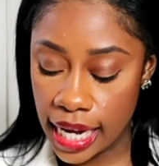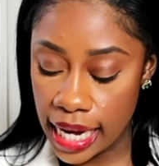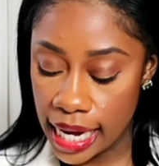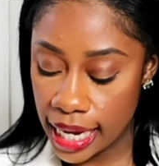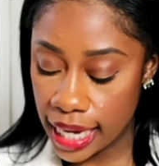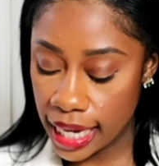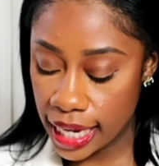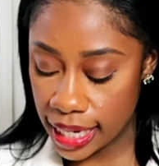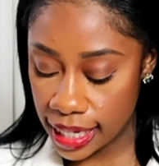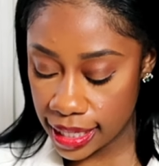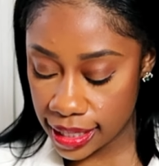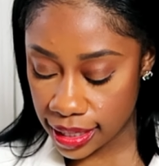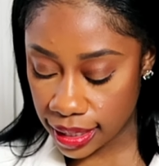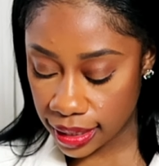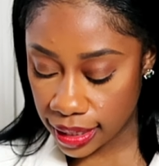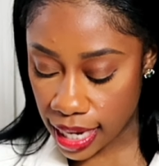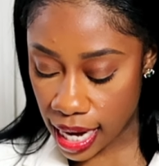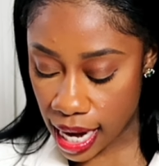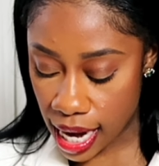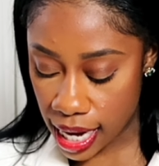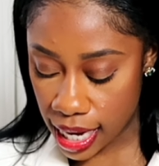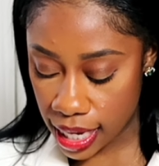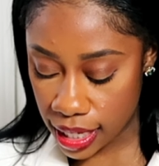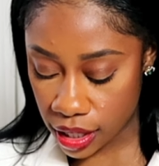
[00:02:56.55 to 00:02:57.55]
It is
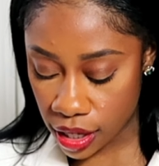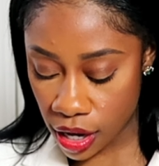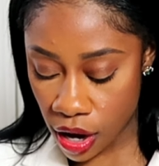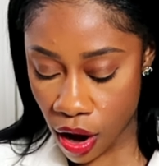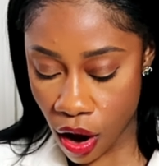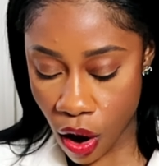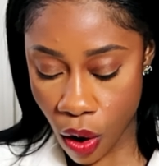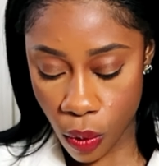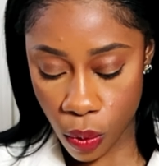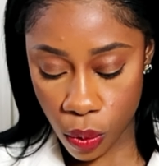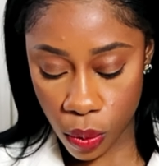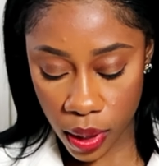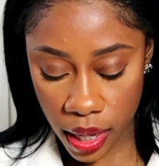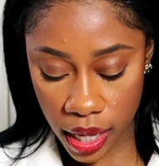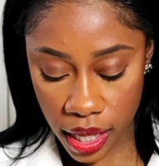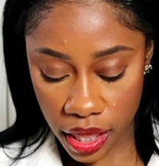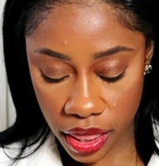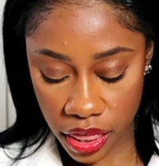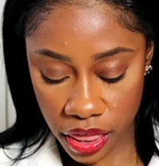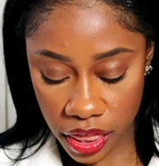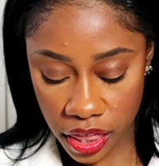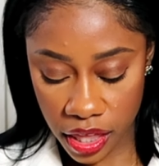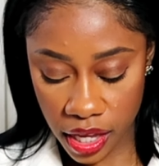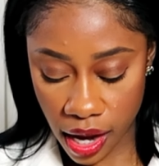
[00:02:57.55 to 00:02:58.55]
lined
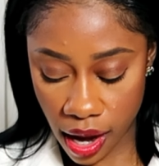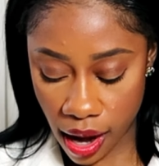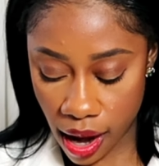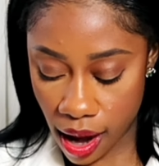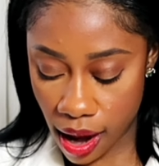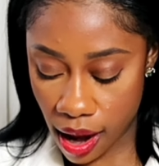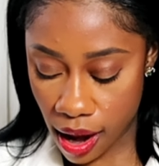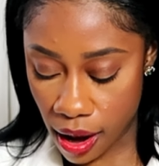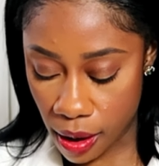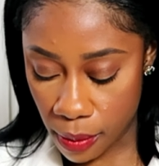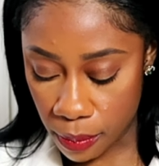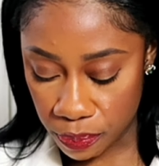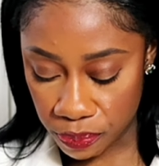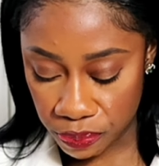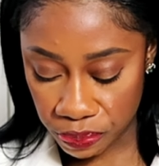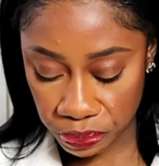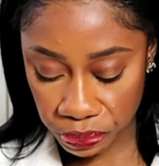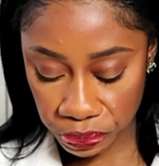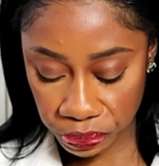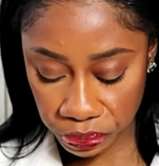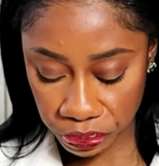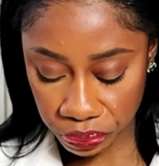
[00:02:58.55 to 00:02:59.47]
with kind